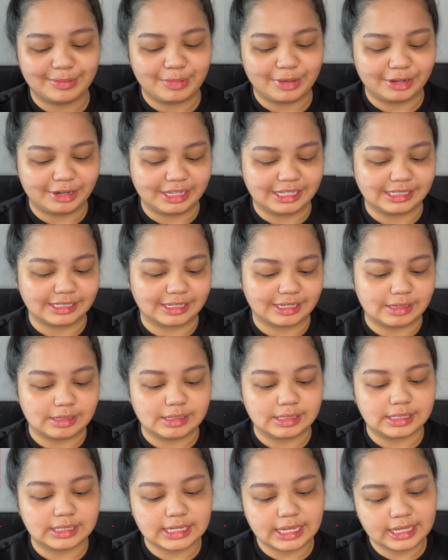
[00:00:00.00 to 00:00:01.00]
Beauty's
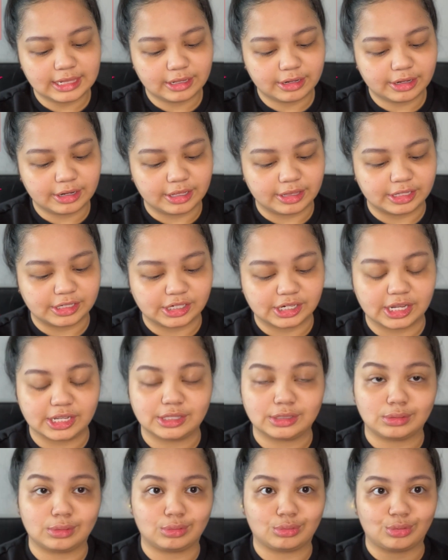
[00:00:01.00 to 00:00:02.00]
concealer in the
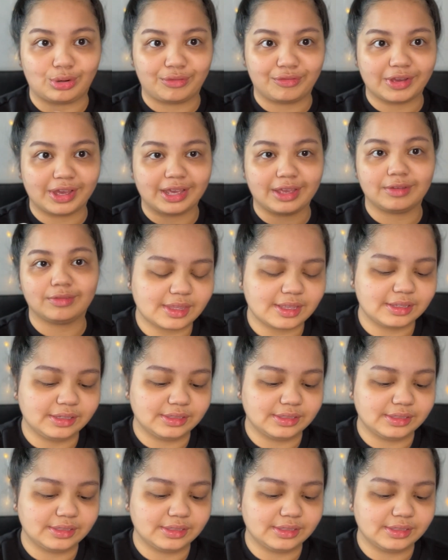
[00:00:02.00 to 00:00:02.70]
shade 235.